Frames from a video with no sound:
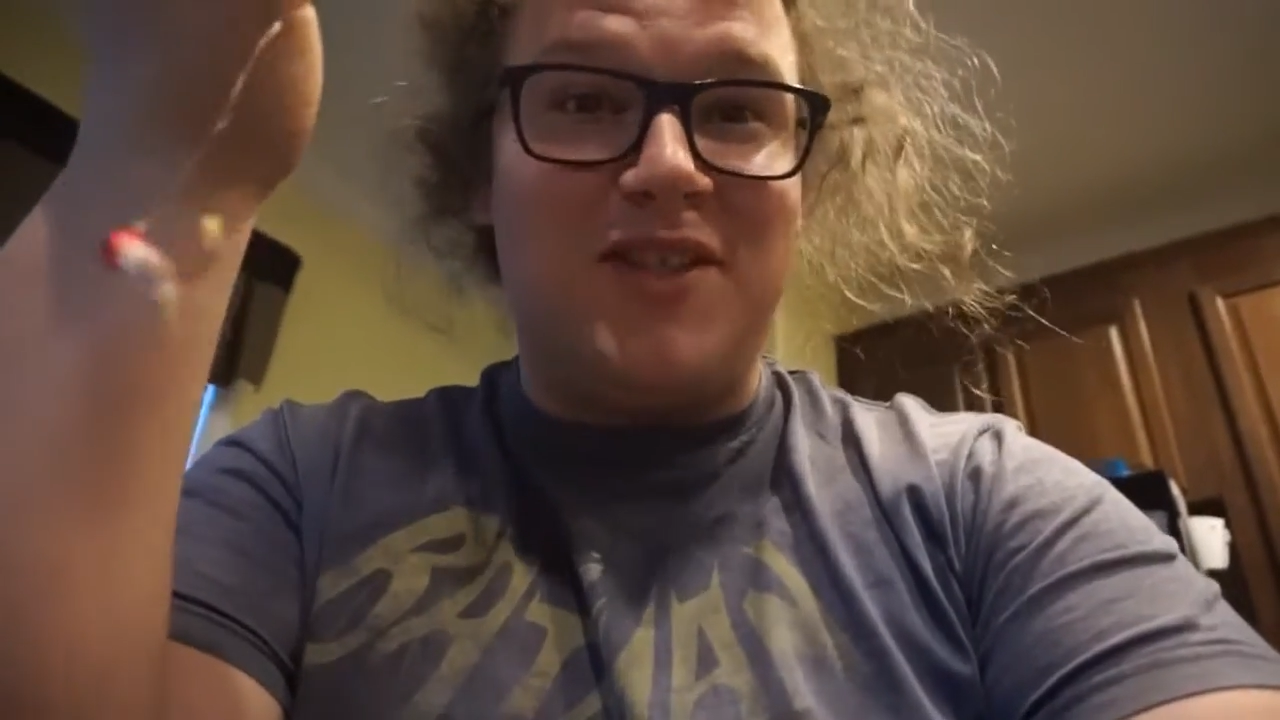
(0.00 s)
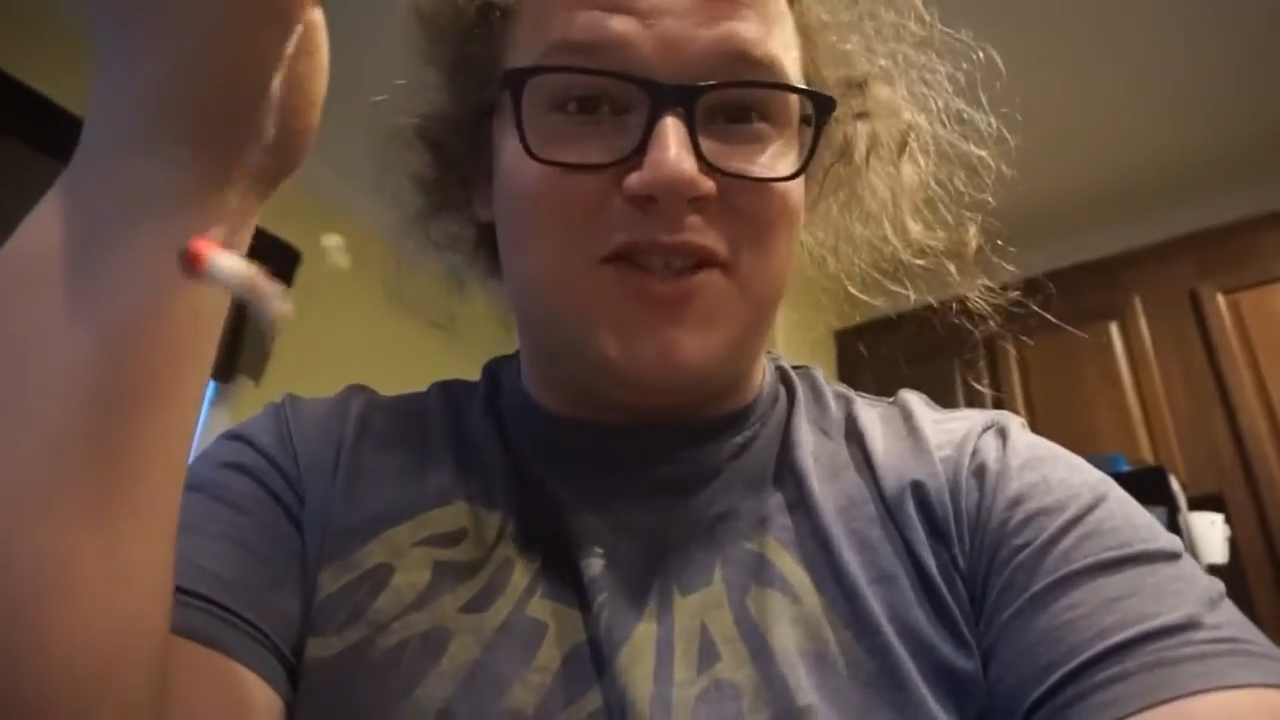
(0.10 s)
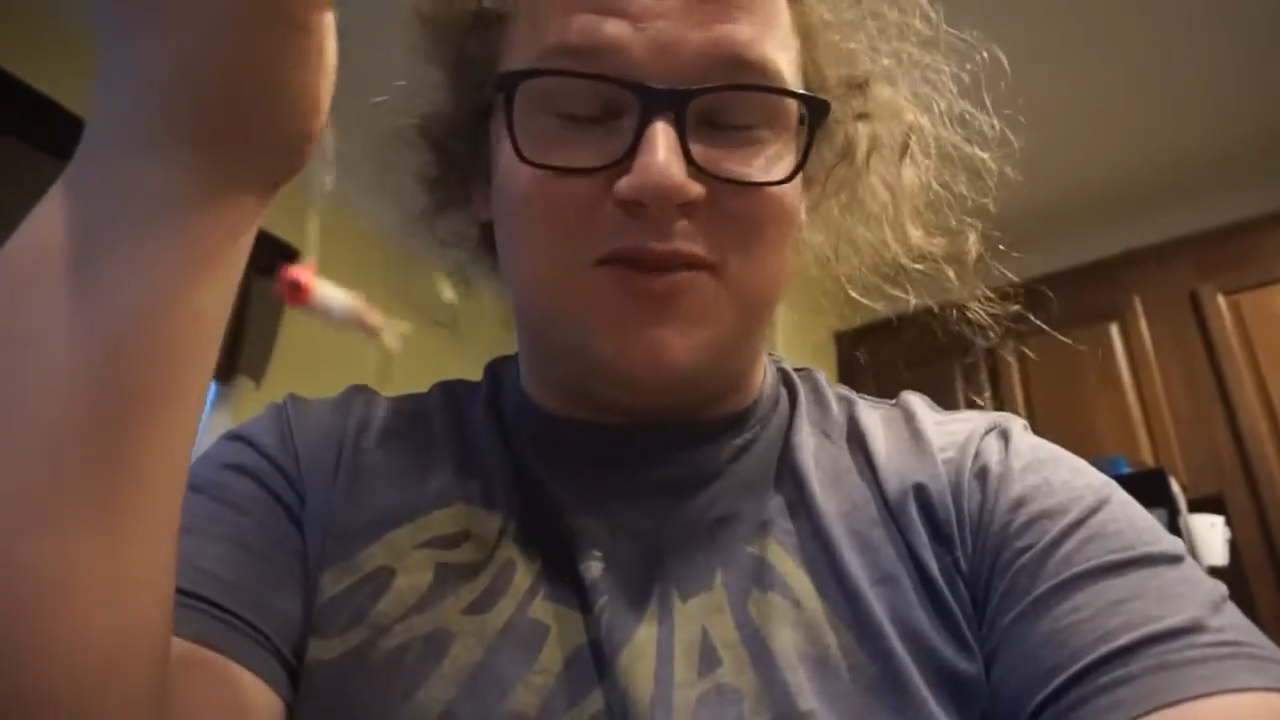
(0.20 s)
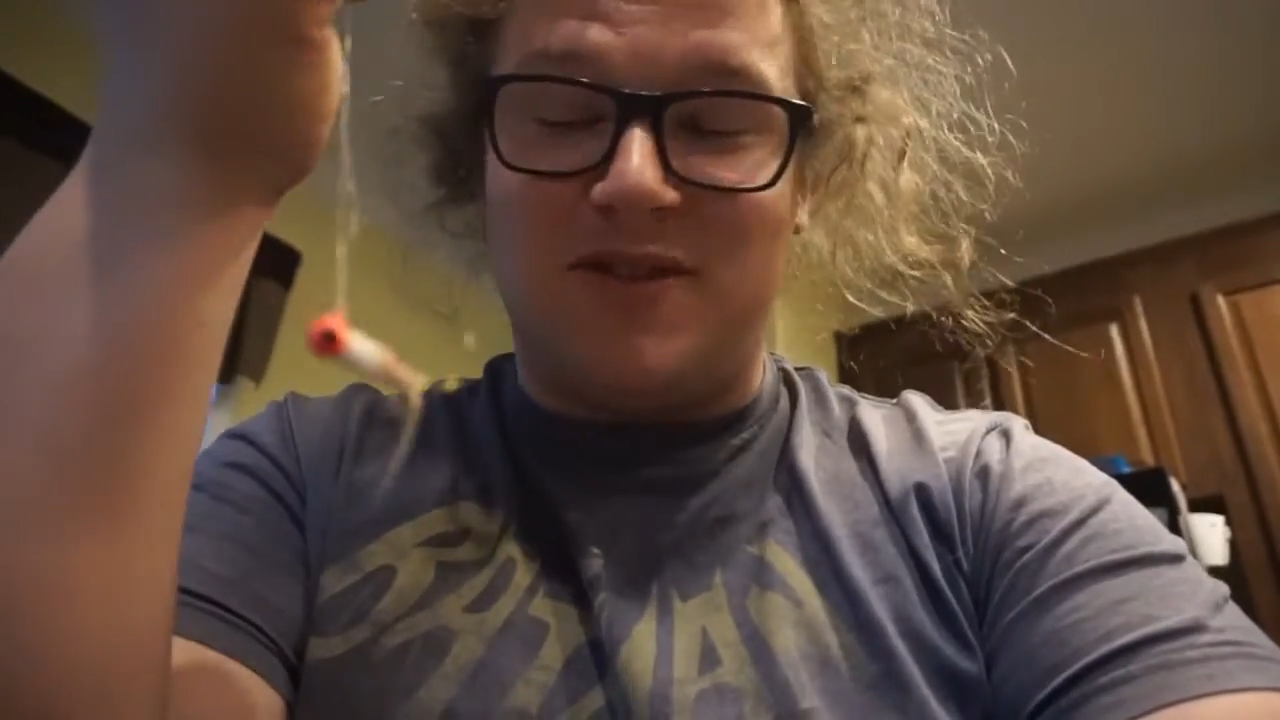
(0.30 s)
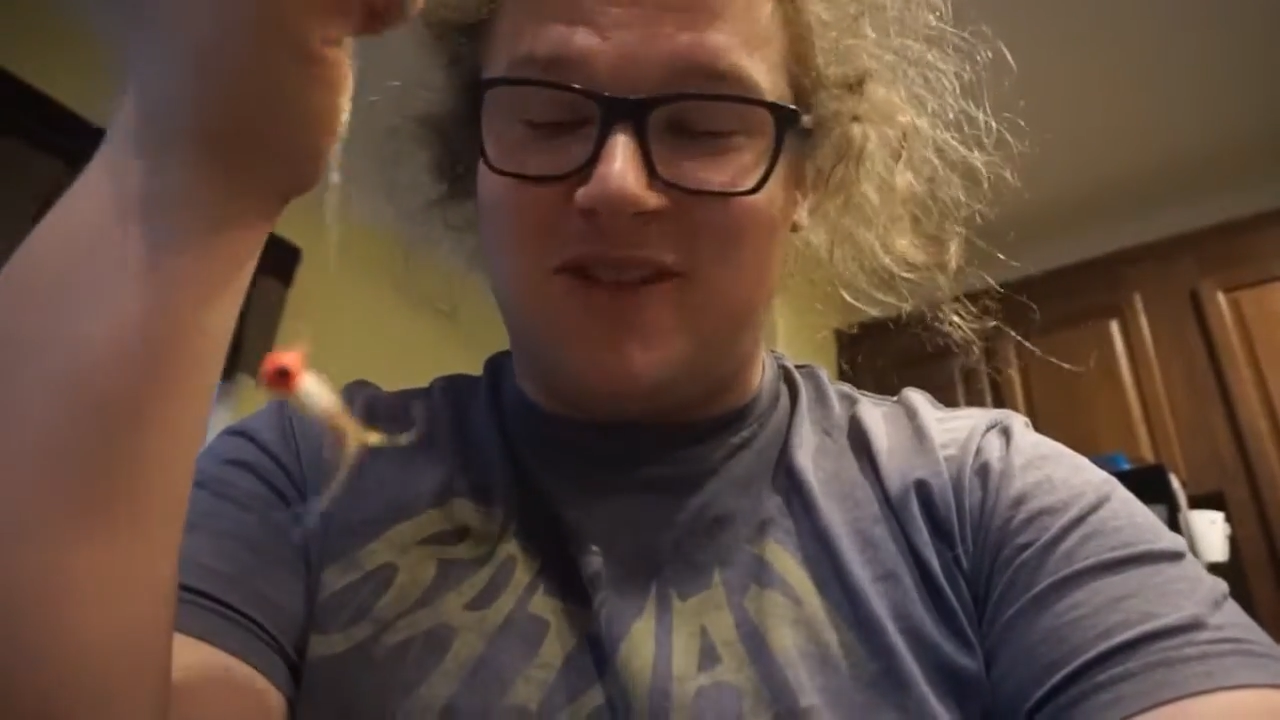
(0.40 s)

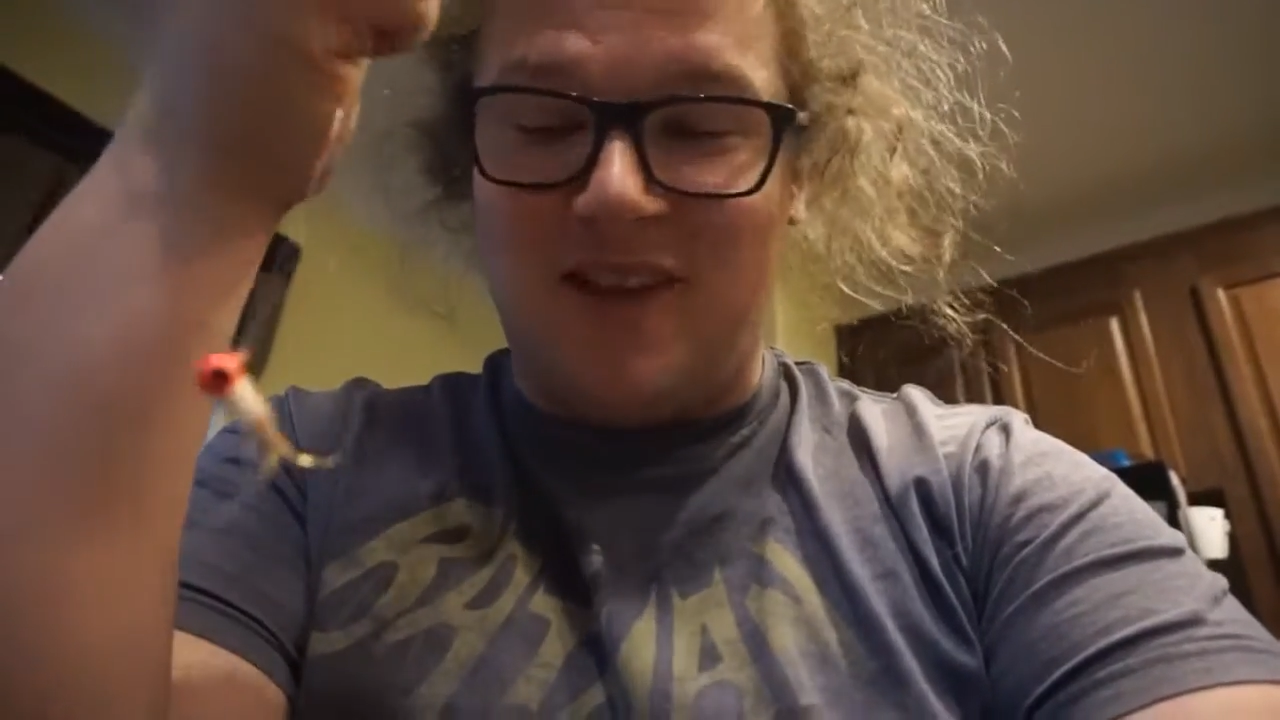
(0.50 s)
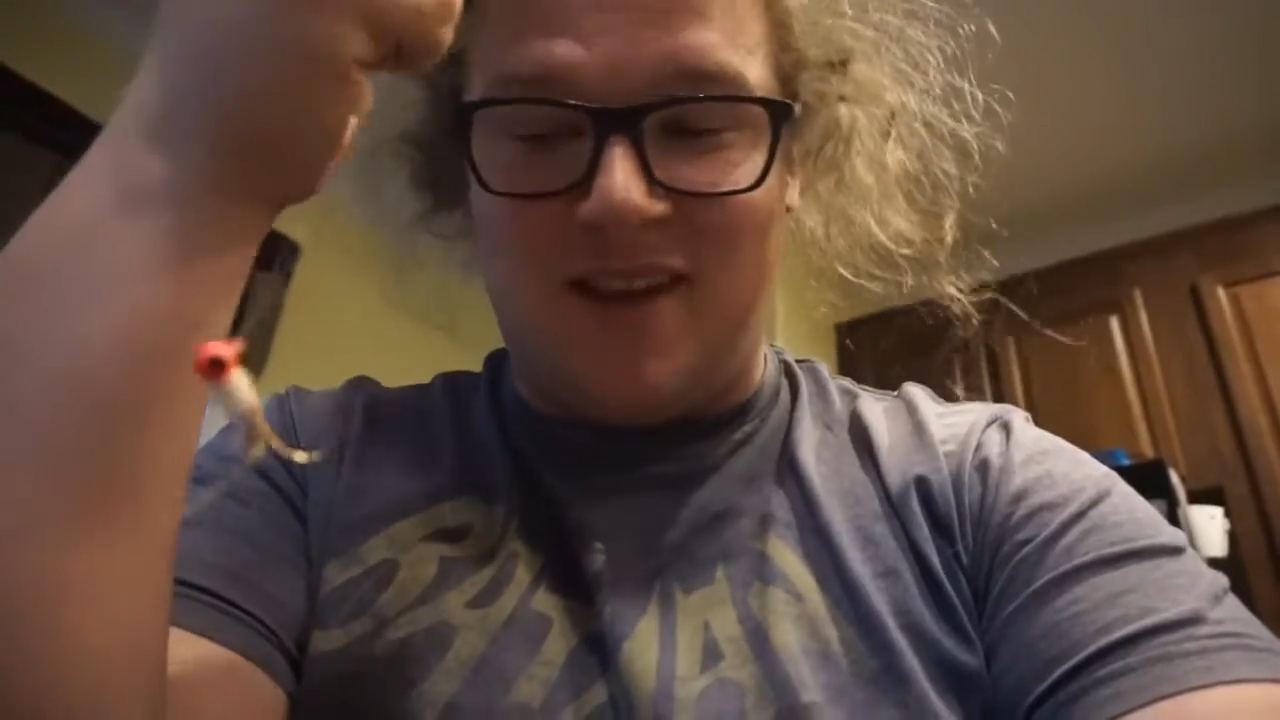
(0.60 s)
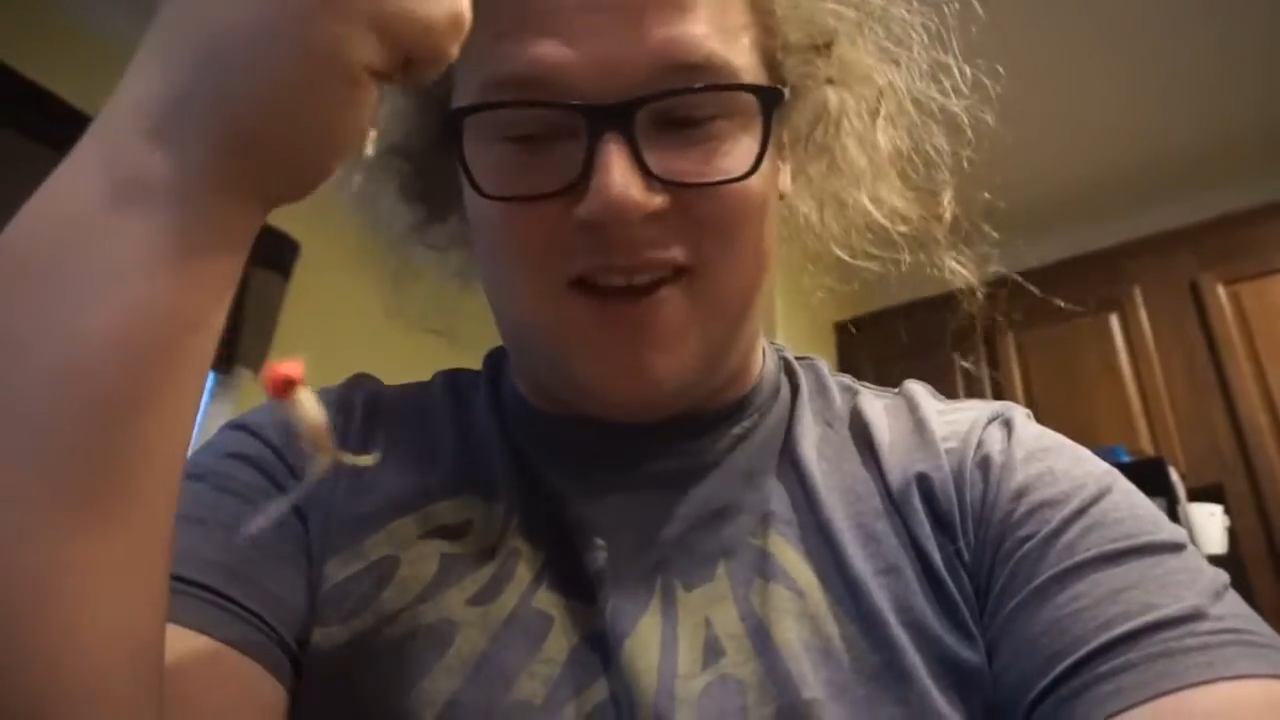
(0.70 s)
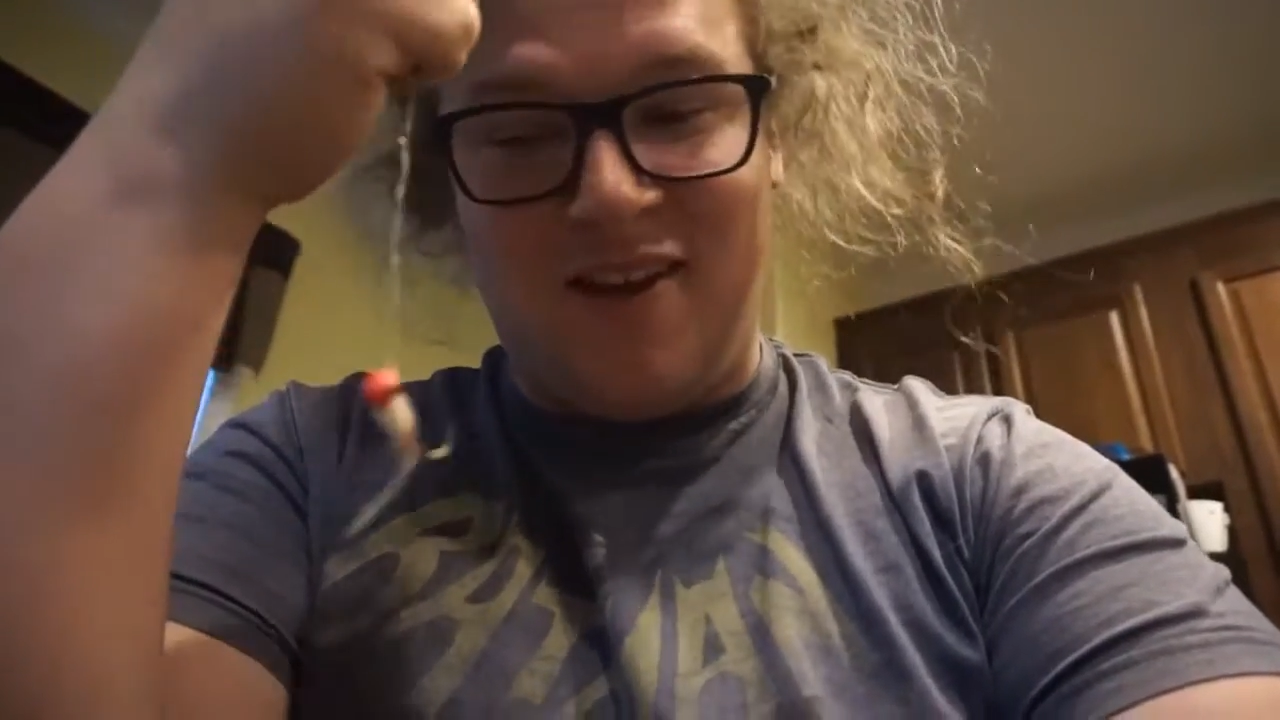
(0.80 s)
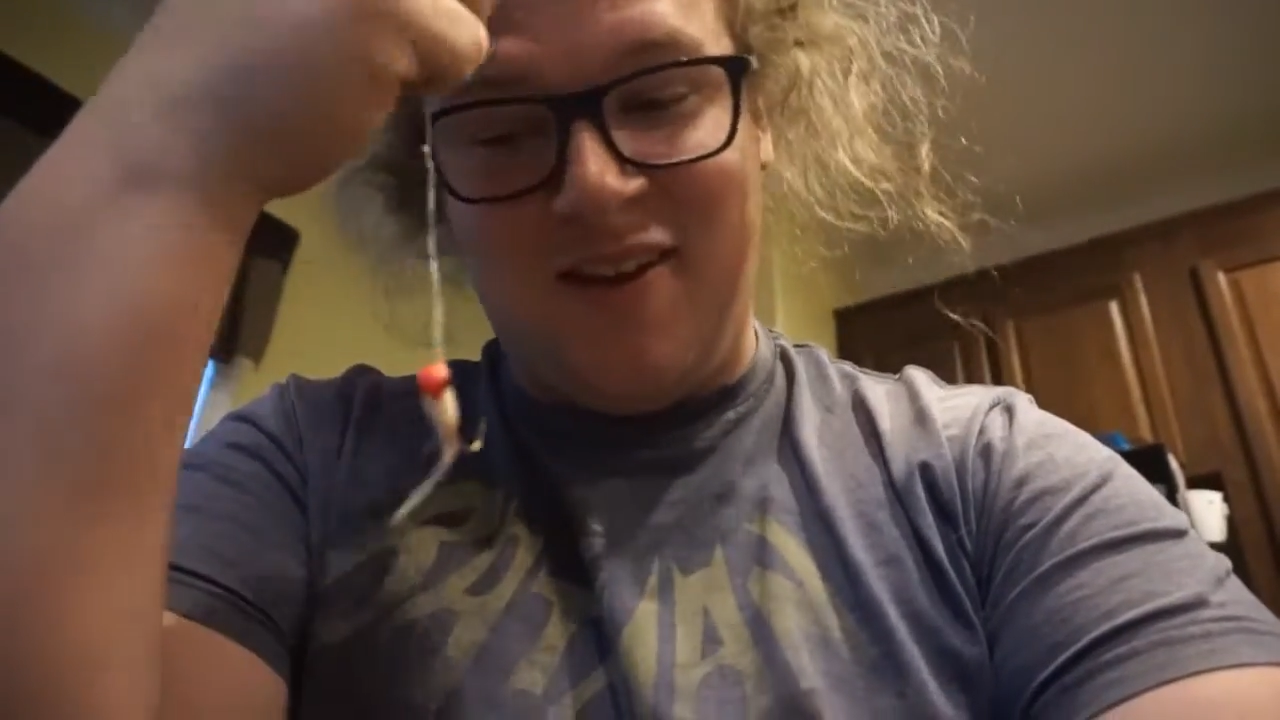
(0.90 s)
she was
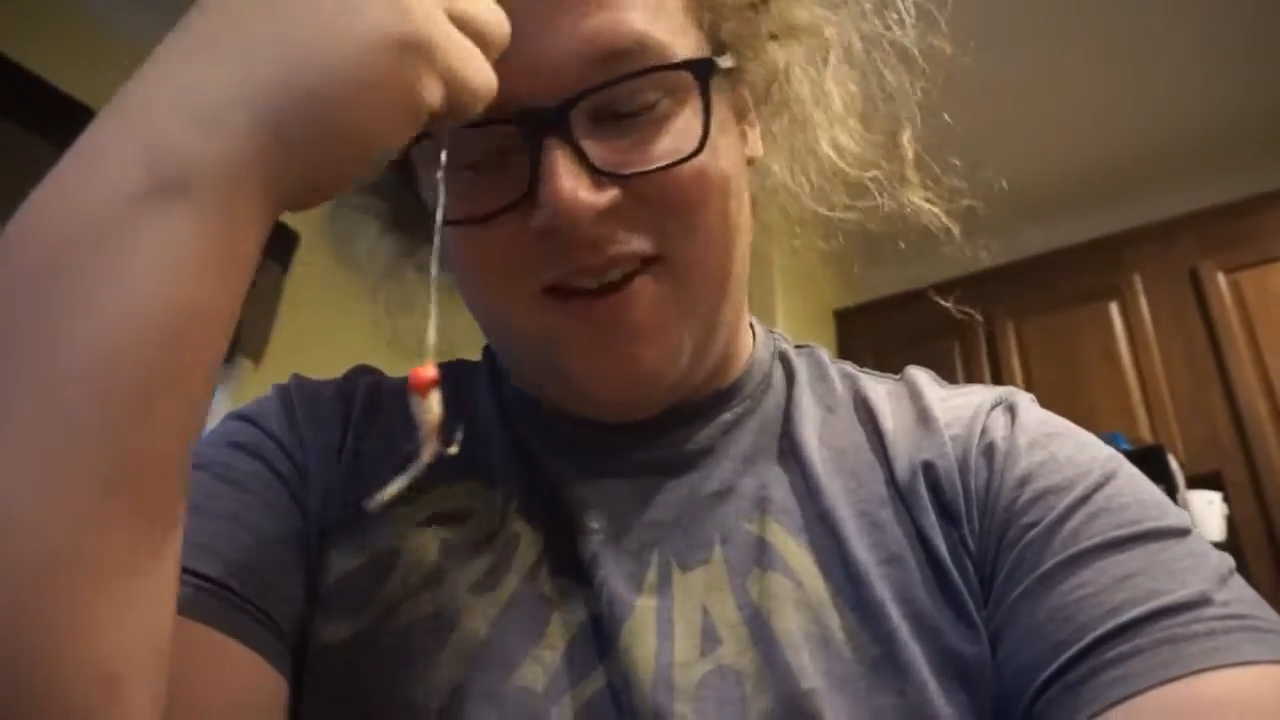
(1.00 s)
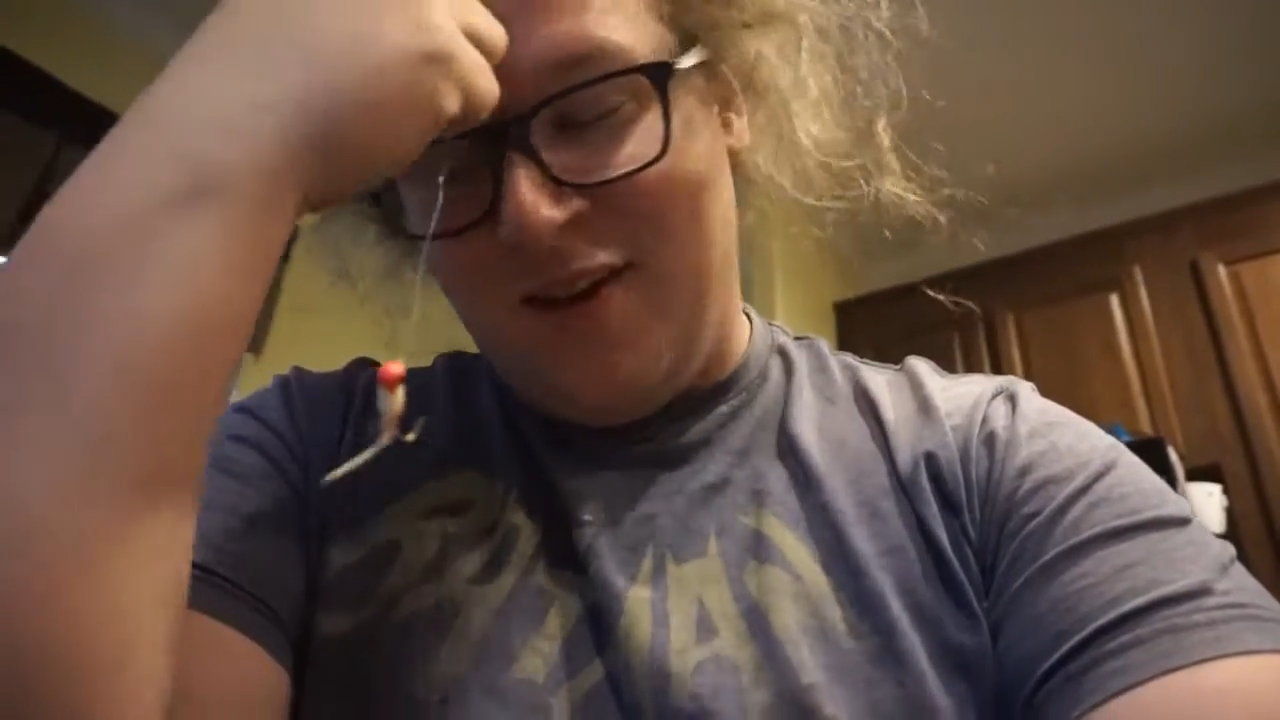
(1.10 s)
thinking